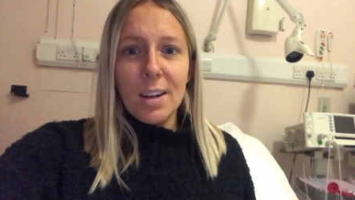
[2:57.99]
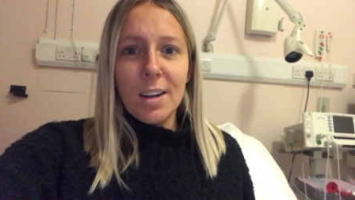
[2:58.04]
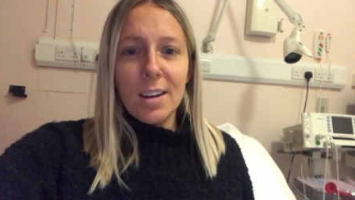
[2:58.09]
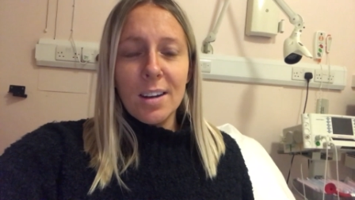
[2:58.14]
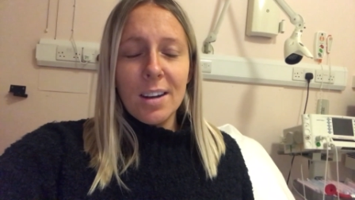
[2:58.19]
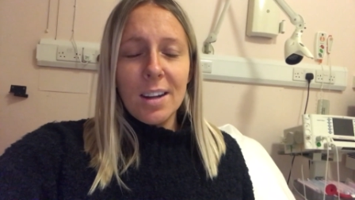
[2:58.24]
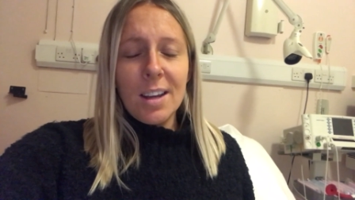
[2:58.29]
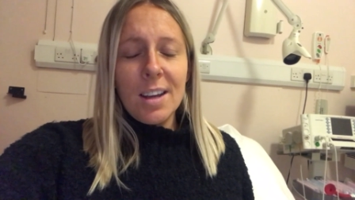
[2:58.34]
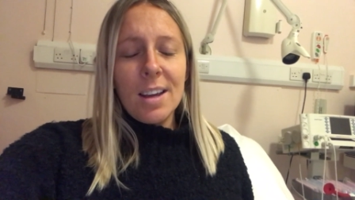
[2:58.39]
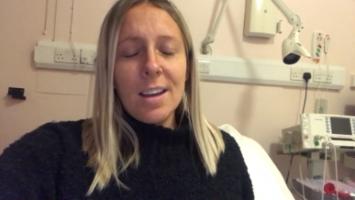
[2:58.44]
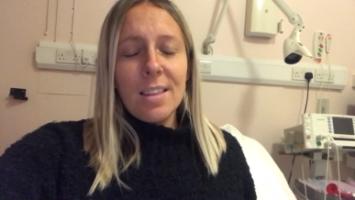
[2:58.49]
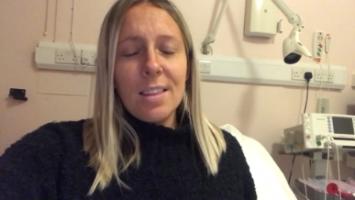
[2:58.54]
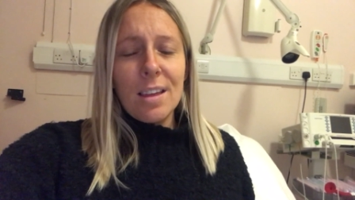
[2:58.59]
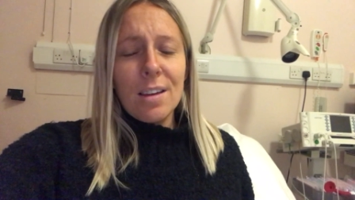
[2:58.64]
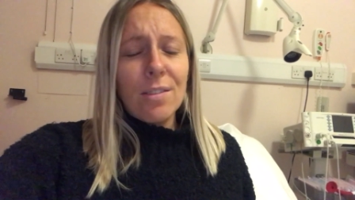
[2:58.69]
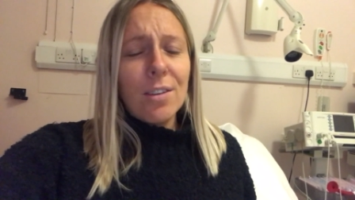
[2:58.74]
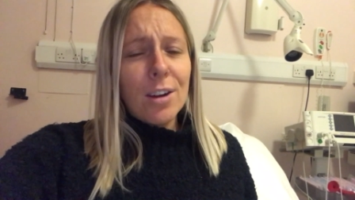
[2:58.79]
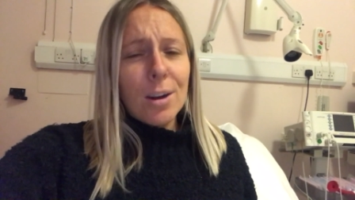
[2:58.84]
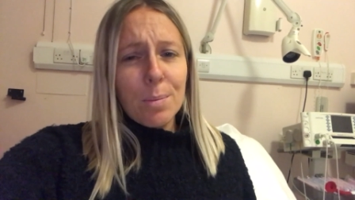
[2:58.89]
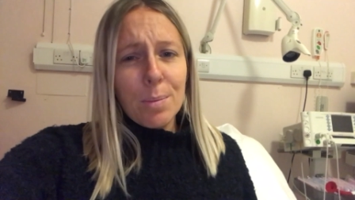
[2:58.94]
and
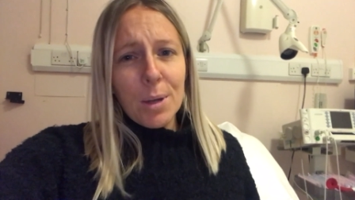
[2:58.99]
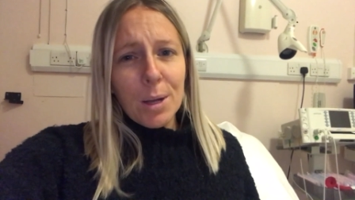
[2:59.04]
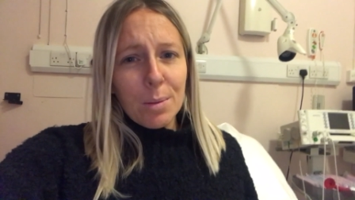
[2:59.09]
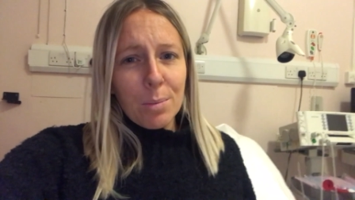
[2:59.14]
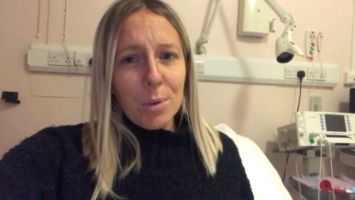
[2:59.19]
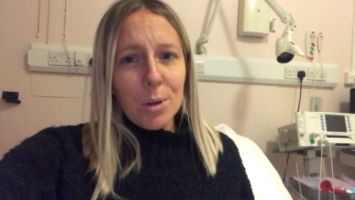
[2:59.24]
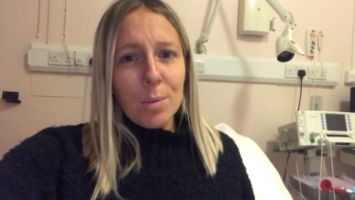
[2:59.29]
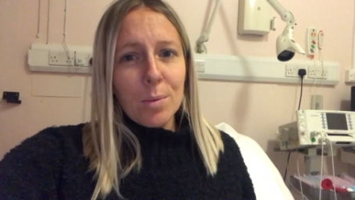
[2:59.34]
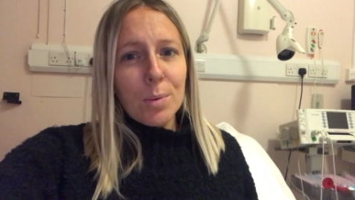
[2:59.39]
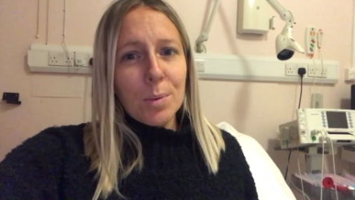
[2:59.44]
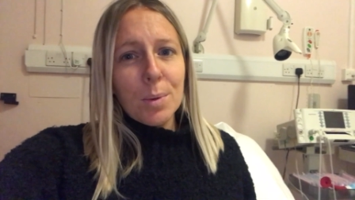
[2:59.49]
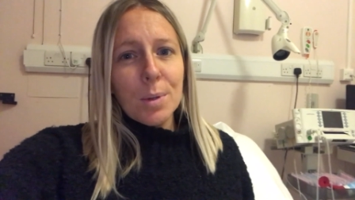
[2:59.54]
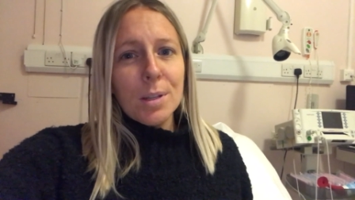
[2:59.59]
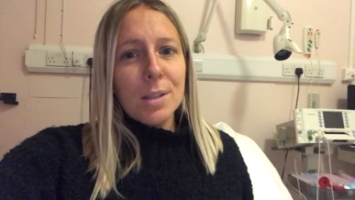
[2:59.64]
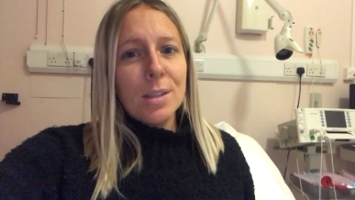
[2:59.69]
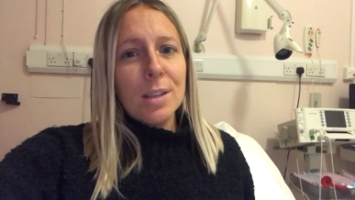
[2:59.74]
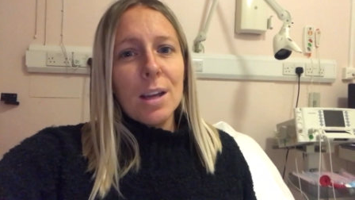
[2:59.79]
they're very big movements.